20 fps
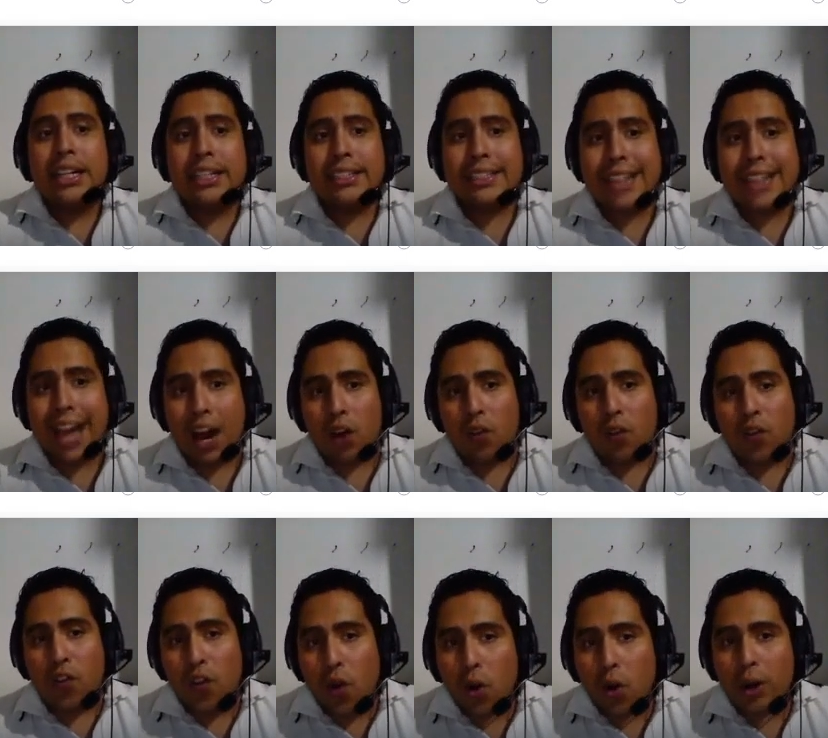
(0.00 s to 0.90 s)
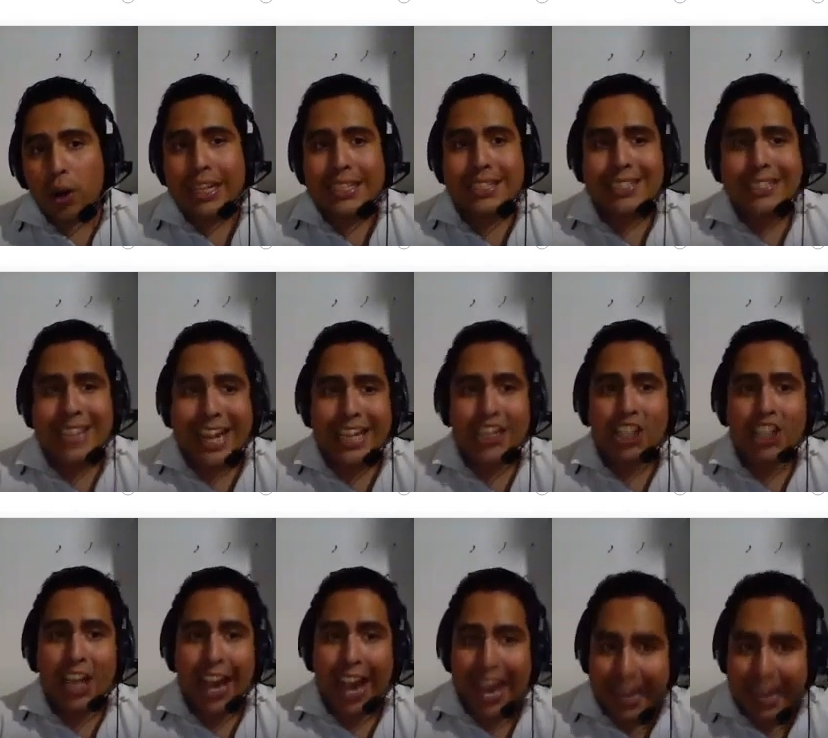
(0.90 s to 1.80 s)
Now, for stage
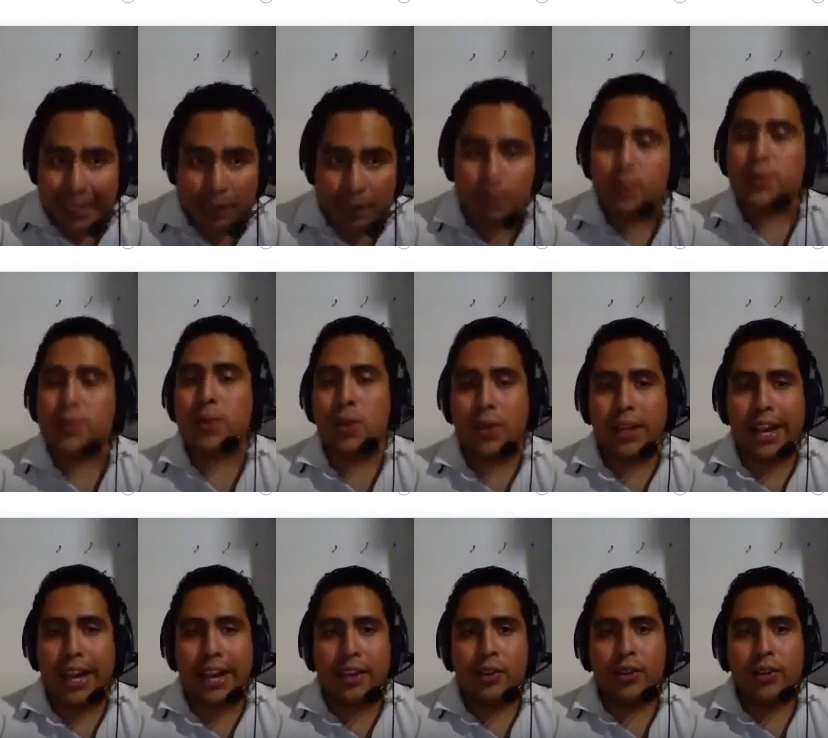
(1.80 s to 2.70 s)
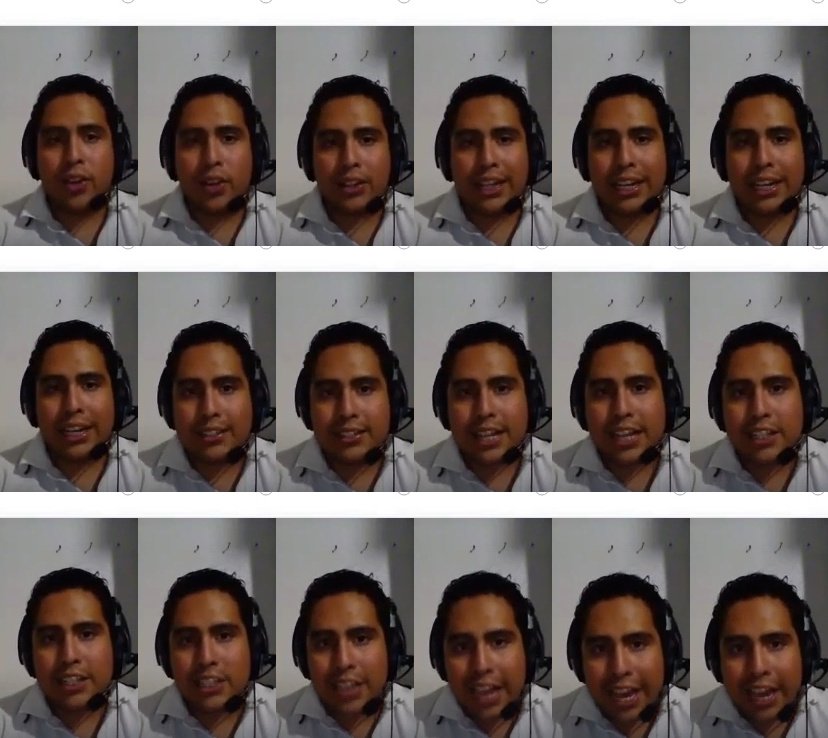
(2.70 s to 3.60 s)
aims, okay, you know that
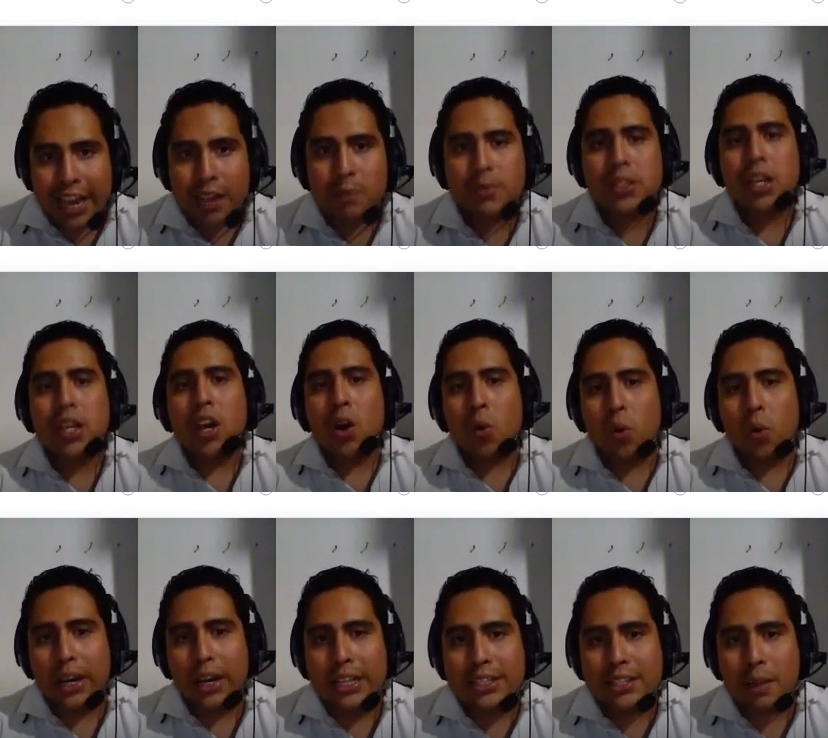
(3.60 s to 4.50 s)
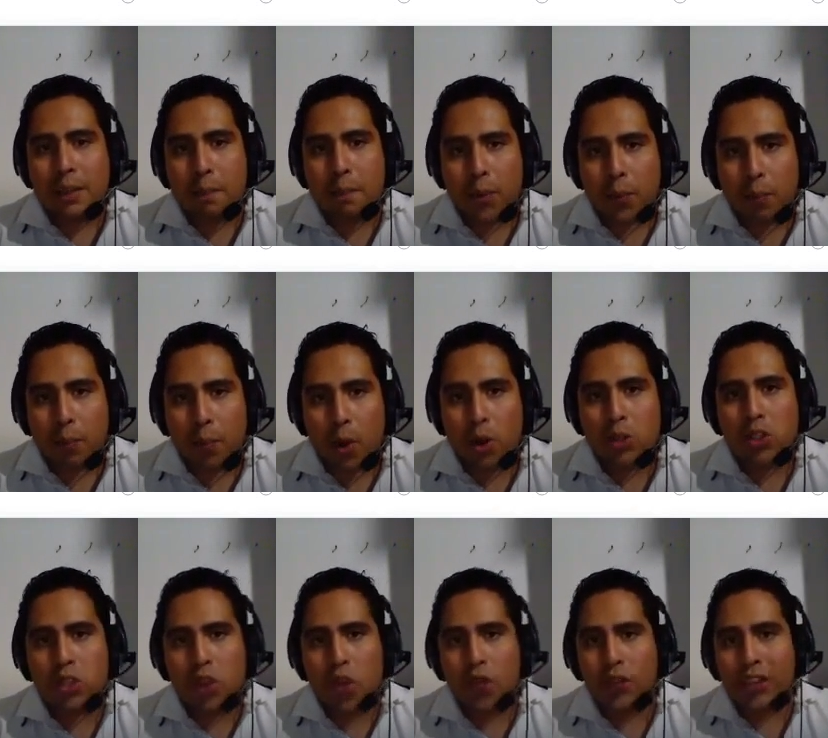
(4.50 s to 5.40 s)
stage aims, what is the purpose
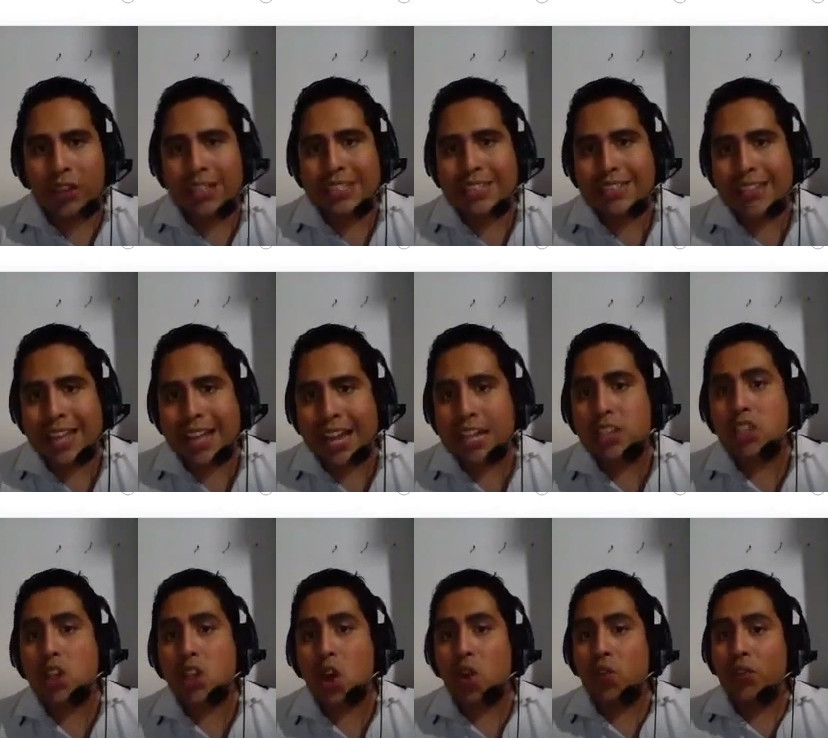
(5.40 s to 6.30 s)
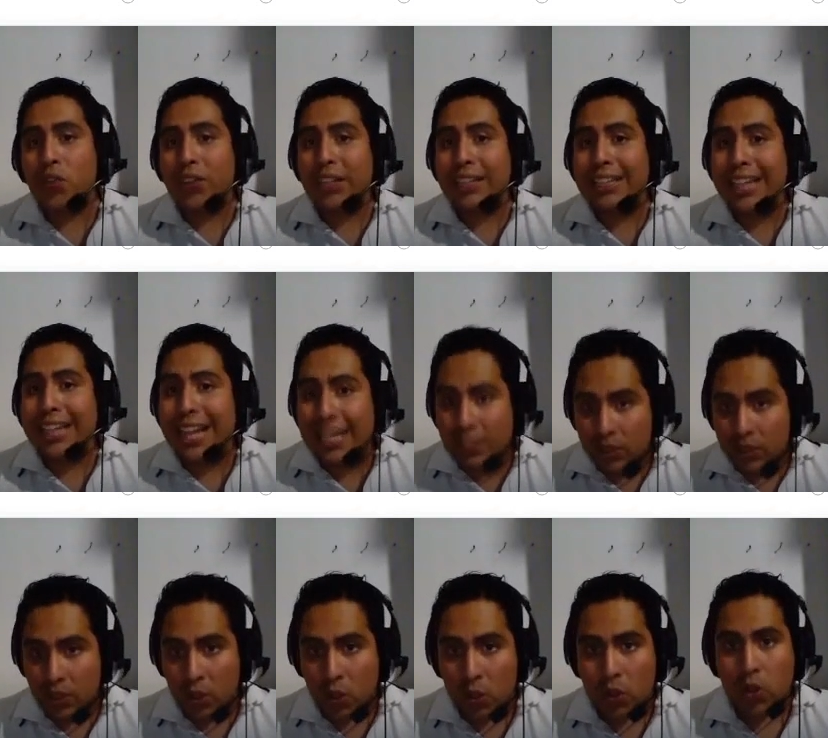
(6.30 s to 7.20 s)
of each stage of the
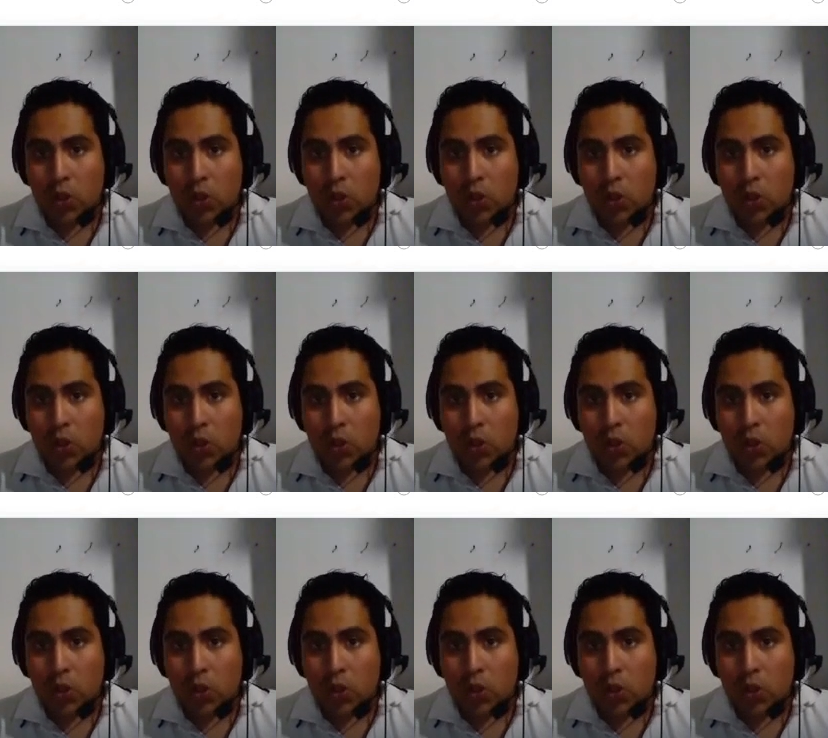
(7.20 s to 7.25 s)
lesson?